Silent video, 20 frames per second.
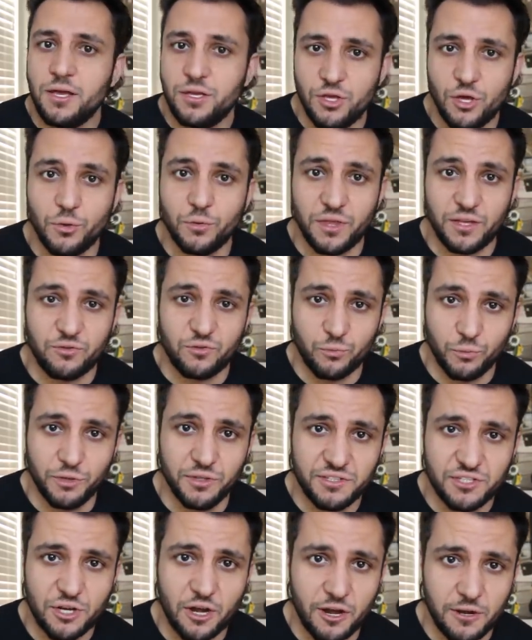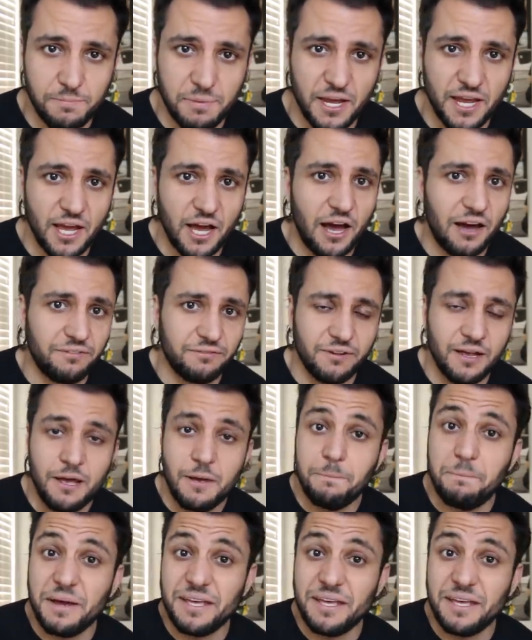you know that's really starting to pay off